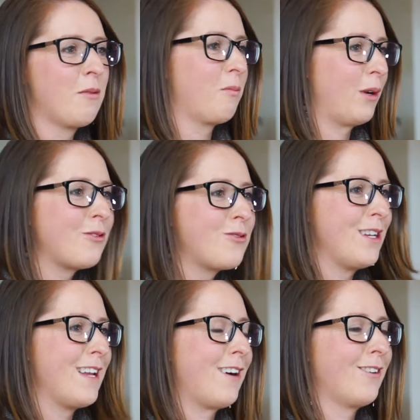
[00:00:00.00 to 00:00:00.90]
briefed in
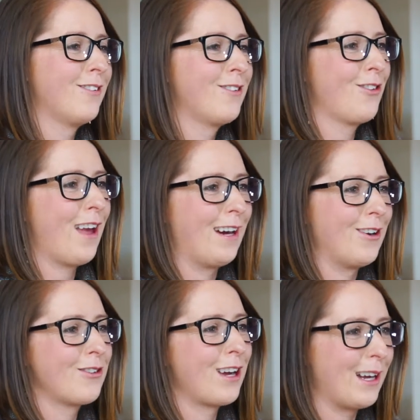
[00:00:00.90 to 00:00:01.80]
our our
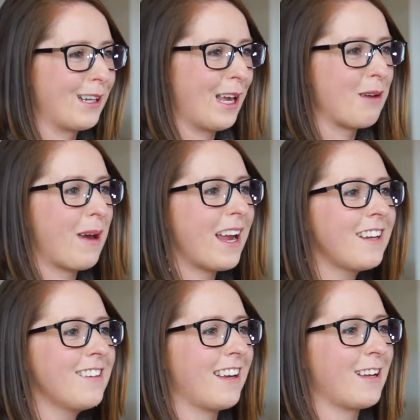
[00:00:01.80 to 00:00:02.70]

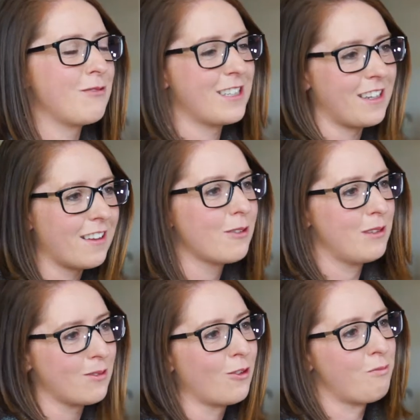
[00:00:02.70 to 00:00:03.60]
campaign and together we
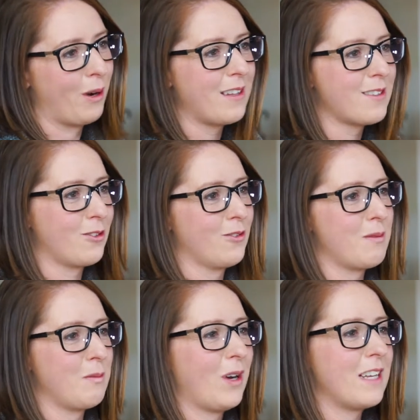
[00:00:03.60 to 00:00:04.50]
sort of brainstormed
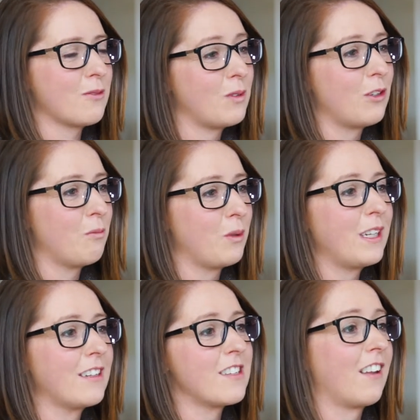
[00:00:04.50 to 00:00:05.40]
some ways that we could bring
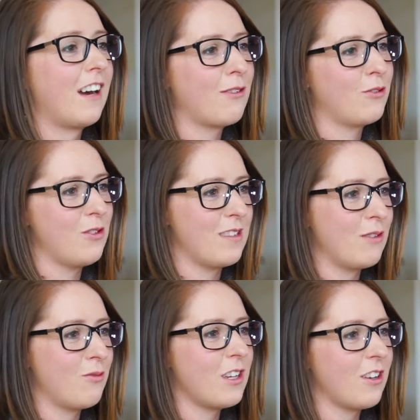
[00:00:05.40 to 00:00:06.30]
it to life using
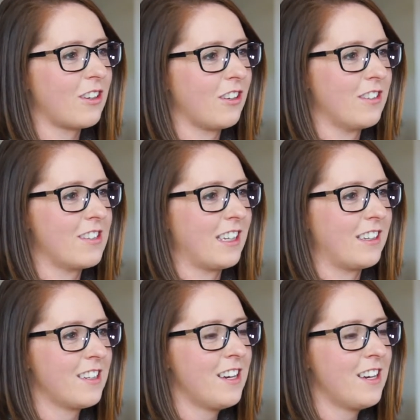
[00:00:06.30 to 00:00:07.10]
video content